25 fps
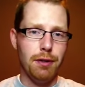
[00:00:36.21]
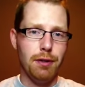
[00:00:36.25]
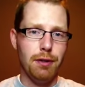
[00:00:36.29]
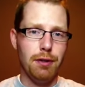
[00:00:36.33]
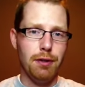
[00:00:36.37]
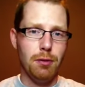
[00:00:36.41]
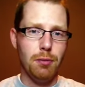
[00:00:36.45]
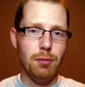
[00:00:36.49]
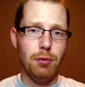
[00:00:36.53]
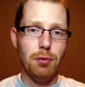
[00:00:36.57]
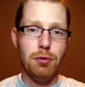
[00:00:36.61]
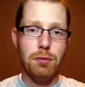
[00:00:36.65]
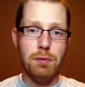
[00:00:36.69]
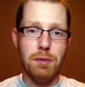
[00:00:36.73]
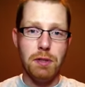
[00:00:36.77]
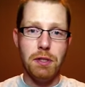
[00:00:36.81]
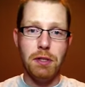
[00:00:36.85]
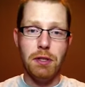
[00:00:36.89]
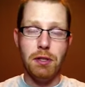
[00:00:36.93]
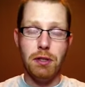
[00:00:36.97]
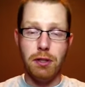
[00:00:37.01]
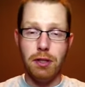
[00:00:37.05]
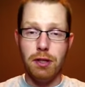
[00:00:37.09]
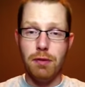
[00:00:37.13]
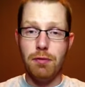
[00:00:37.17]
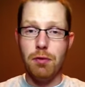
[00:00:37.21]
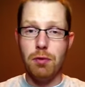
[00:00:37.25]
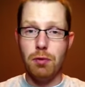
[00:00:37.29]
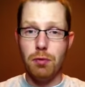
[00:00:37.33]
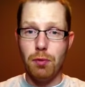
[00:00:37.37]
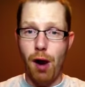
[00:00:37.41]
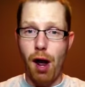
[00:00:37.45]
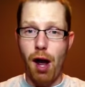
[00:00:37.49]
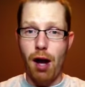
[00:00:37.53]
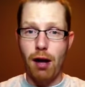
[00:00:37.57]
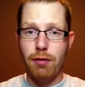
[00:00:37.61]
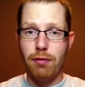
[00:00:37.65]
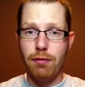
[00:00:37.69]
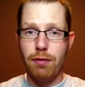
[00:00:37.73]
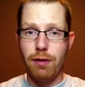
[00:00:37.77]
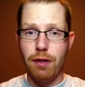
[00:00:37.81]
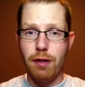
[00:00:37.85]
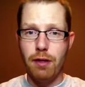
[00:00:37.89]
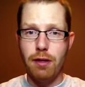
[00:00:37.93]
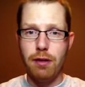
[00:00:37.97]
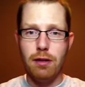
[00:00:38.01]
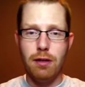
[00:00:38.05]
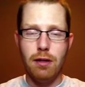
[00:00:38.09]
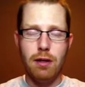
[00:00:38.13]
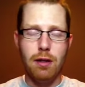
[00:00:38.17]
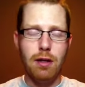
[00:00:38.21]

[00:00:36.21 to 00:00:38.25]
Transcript: your blues material and give you a rock feel.